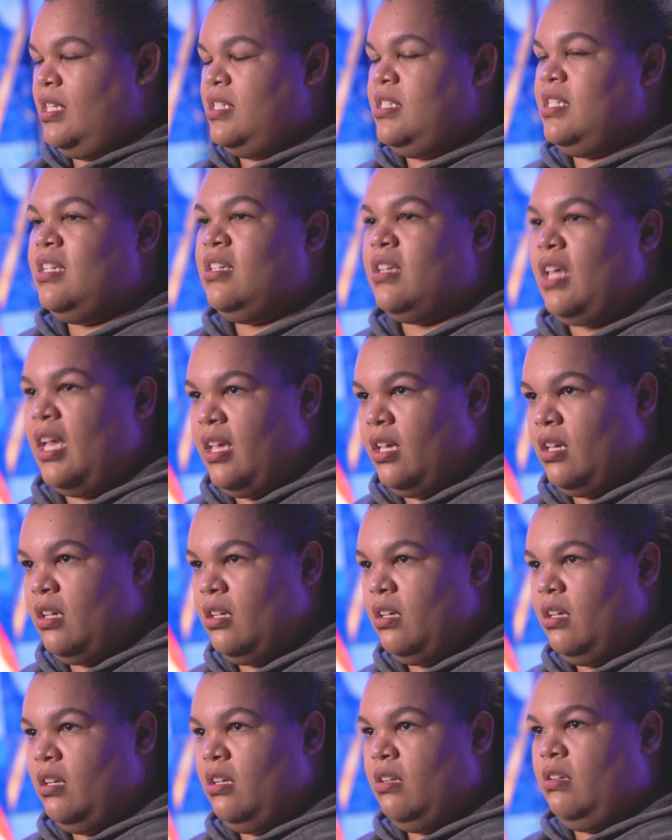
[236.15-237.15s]
he did like
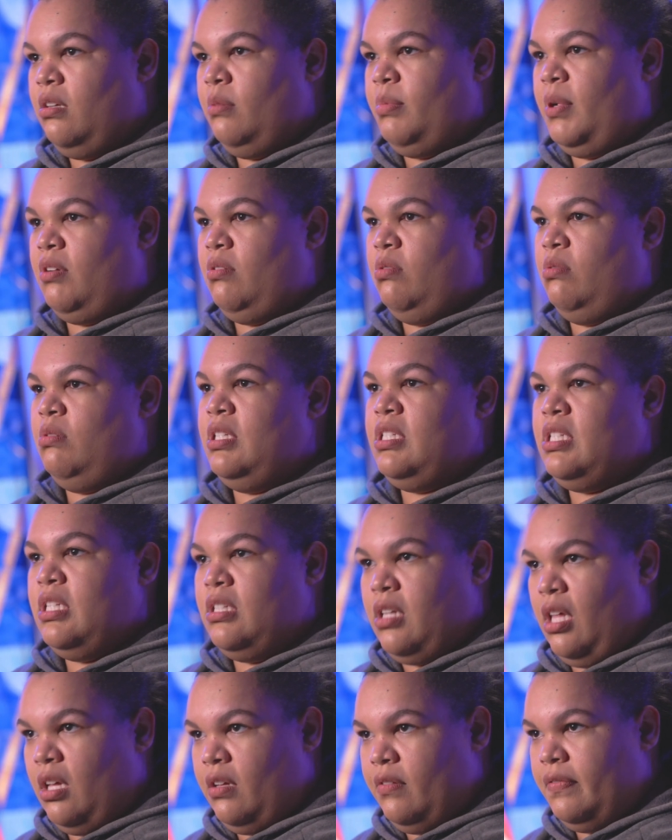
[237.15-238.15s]
or about who he
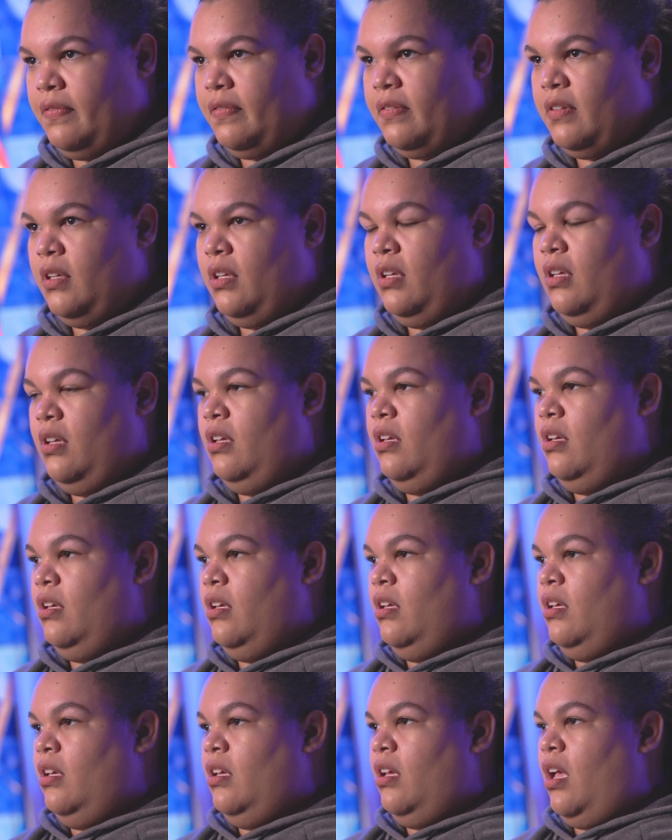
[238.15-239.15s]
did love.
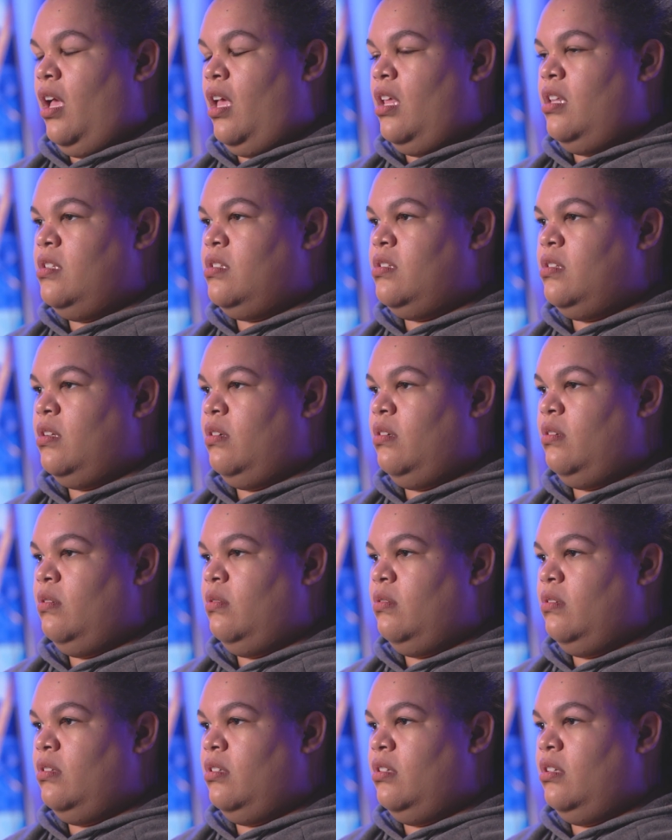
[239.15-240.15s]
And
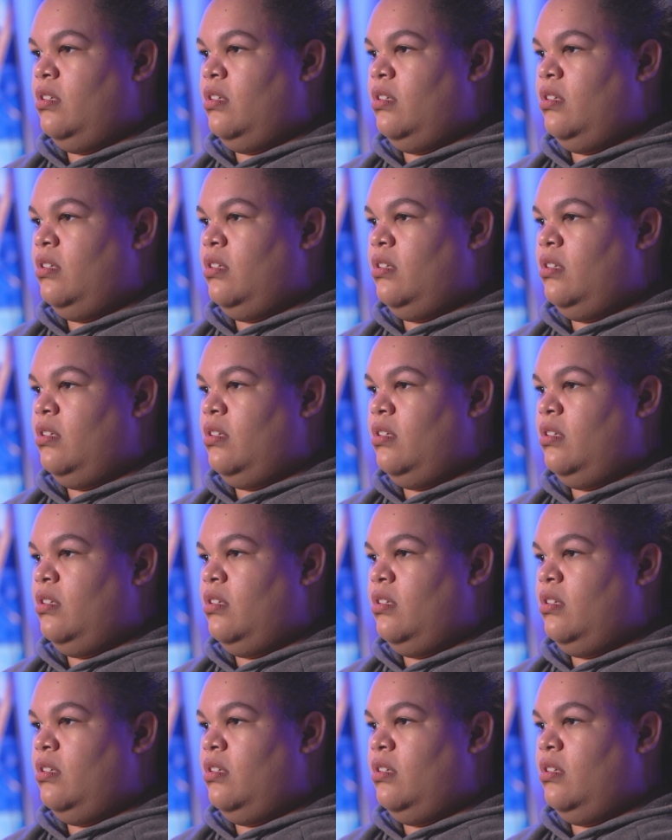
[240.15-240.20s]
so